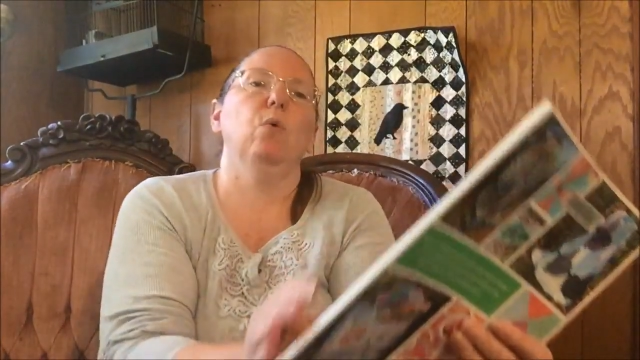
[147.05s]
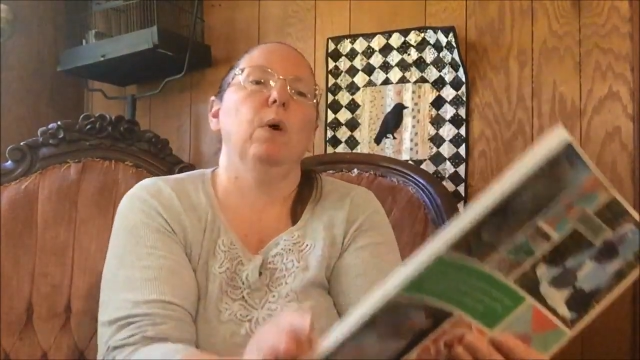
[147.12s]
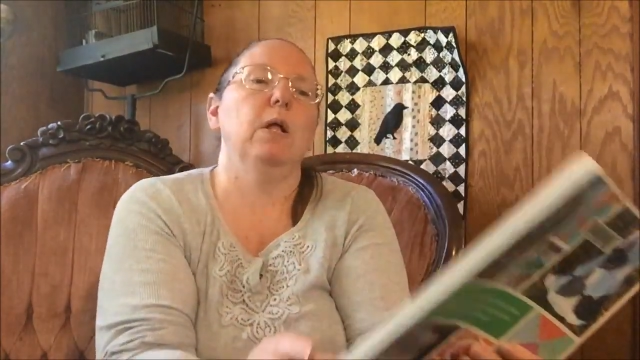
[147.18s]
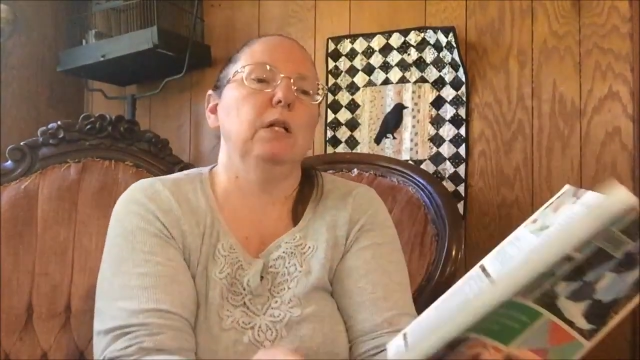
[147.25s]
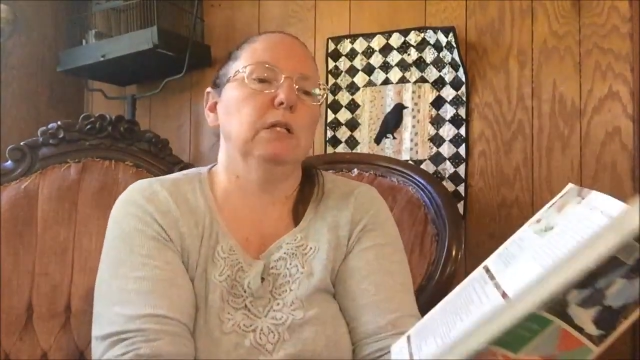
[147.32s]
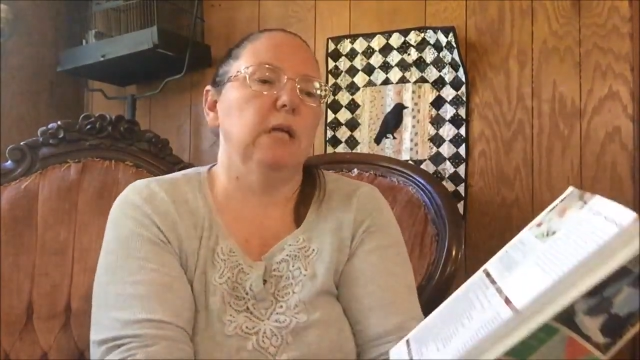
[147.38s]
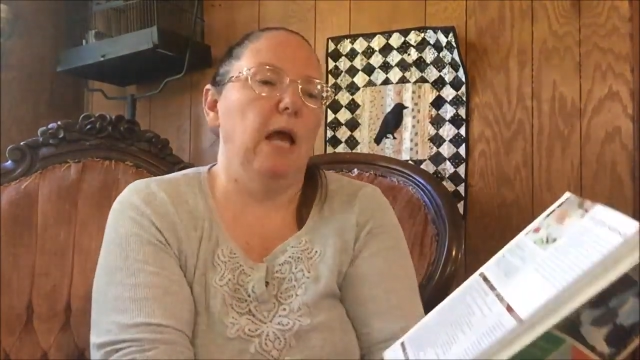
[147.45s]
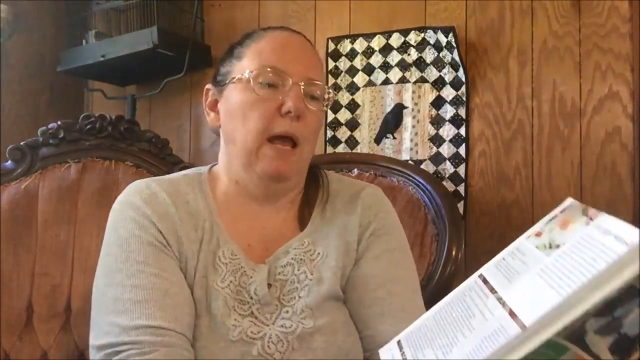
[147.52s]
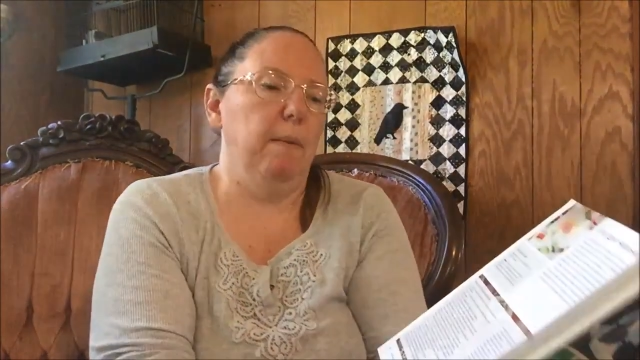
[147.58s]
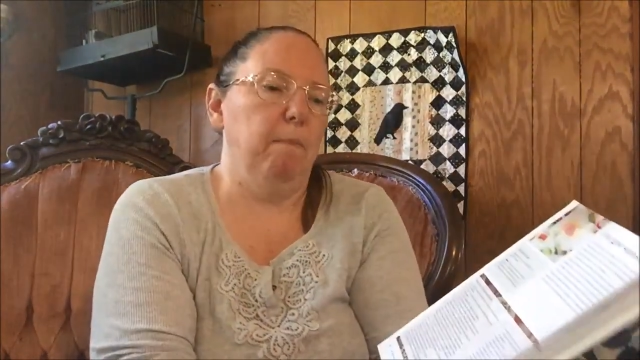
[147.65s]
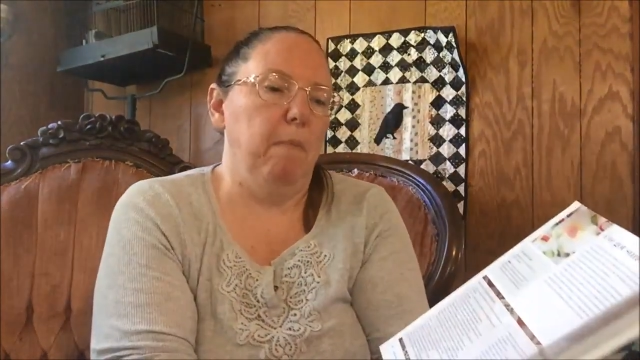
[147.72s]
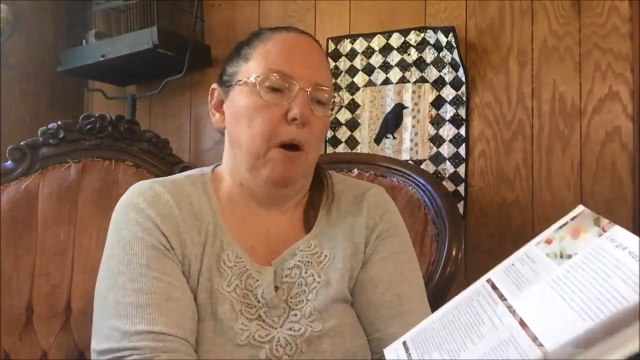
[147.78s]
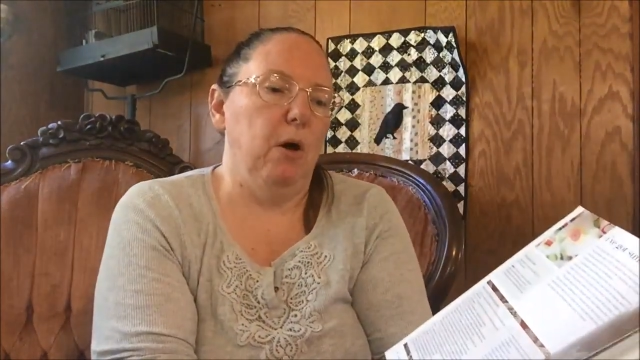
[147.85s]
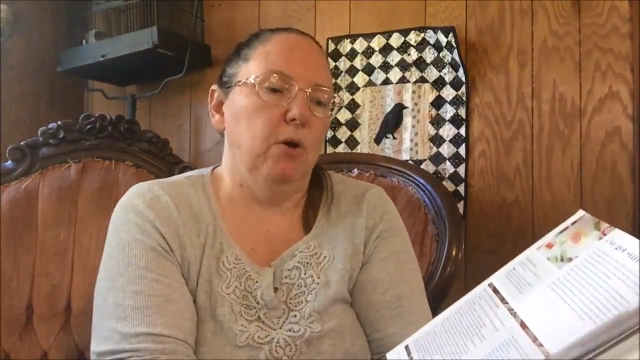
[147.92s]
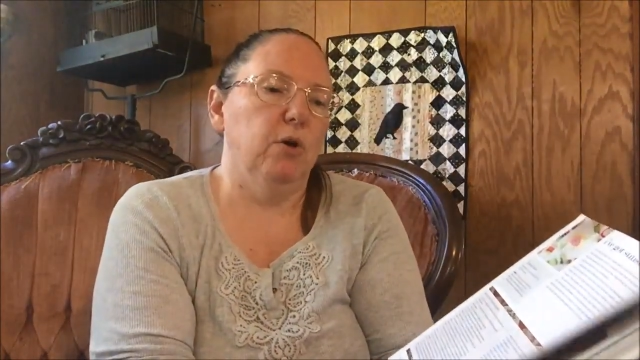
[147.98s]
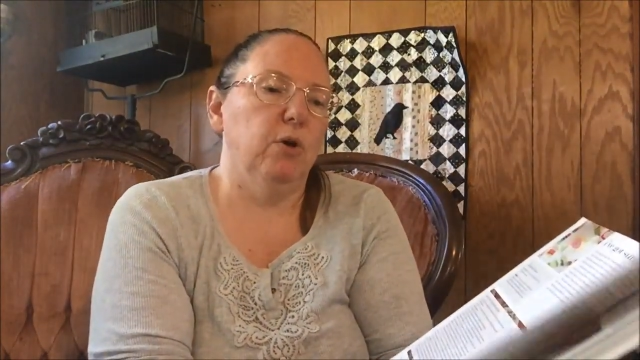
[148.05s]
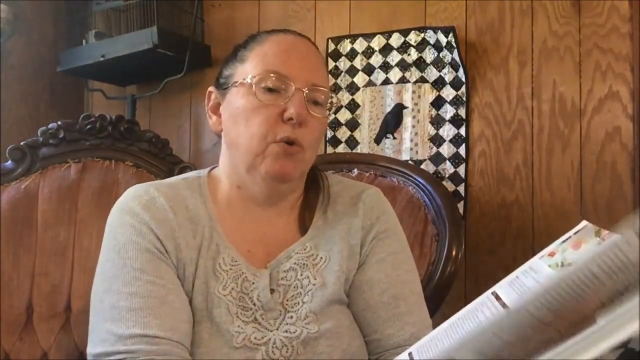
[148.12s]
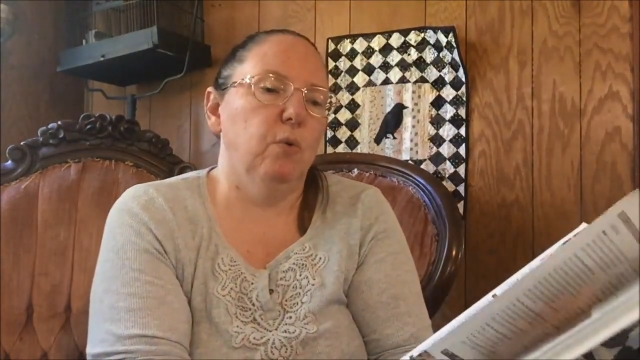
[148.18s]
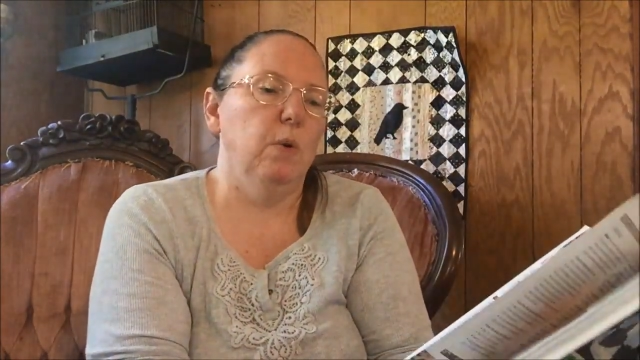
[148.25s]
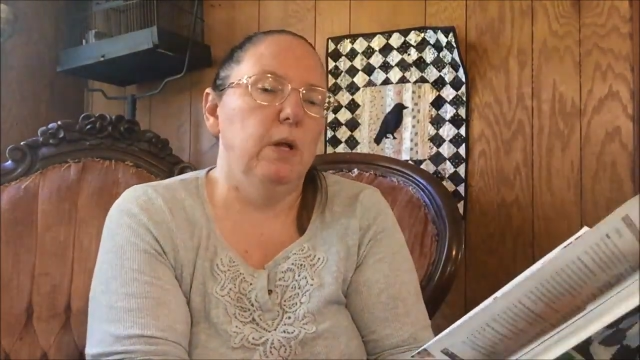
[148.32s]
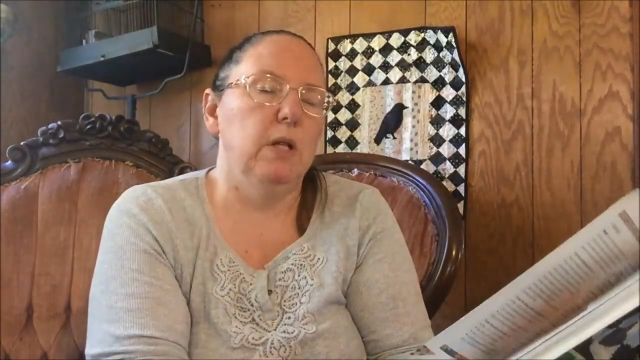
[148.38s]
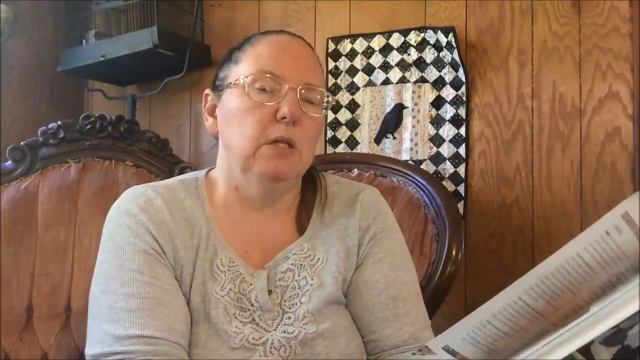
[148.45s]
quilt and modern
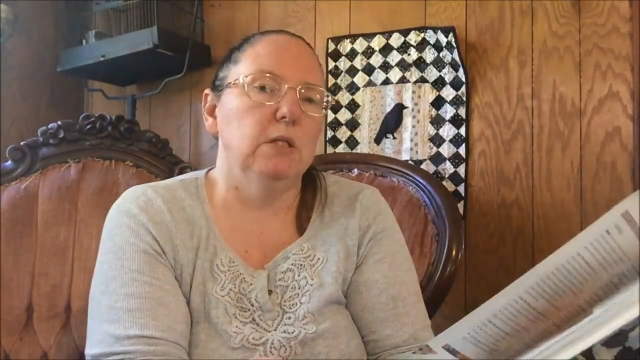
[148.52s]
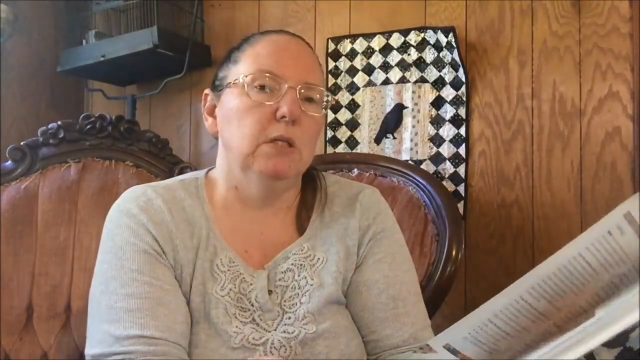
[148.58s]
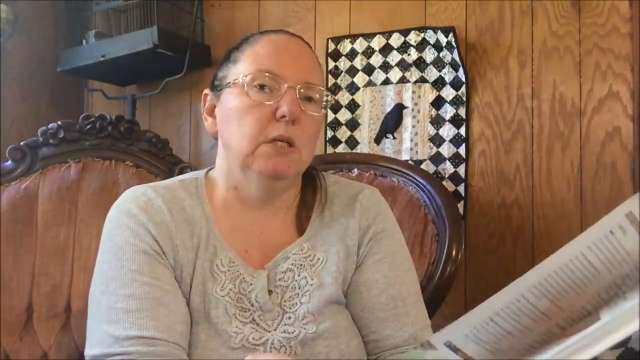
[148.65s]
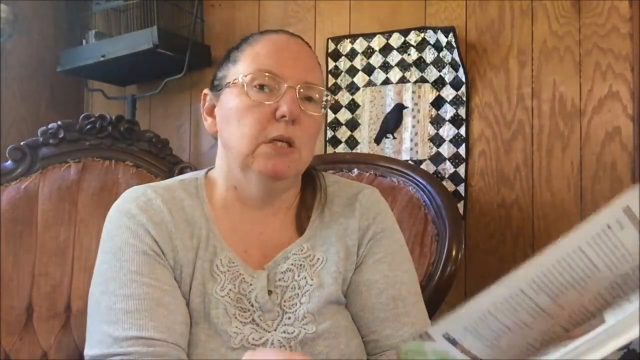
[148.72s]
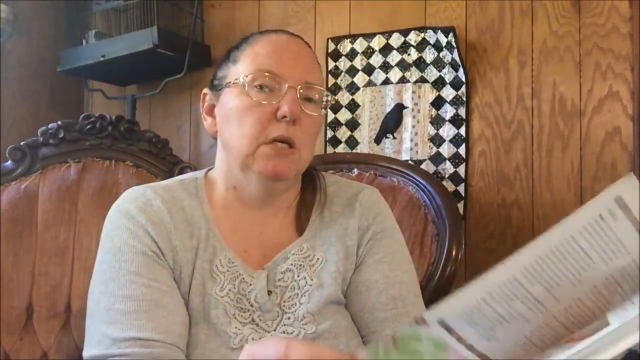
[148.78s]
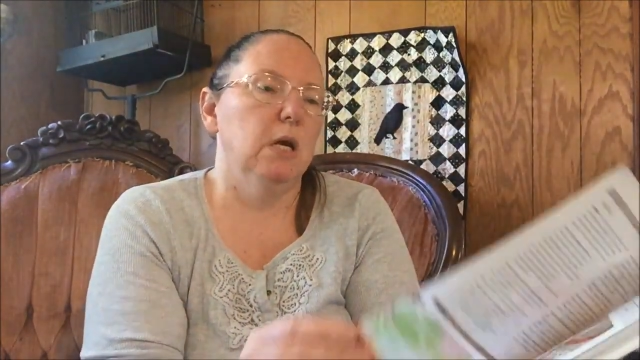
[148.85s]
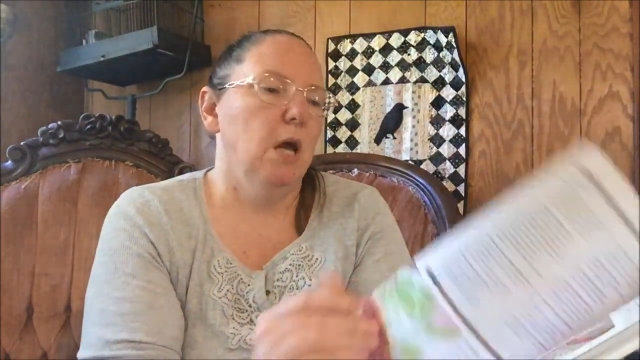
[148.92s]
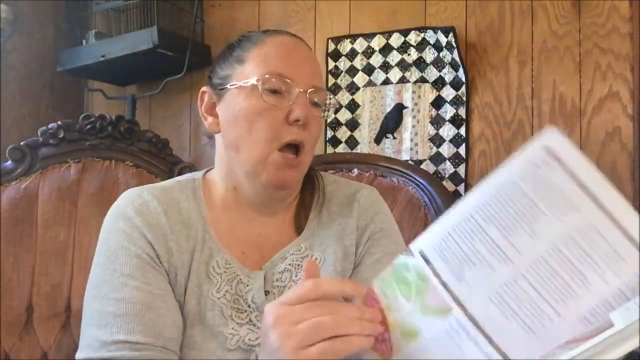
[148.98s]
quilt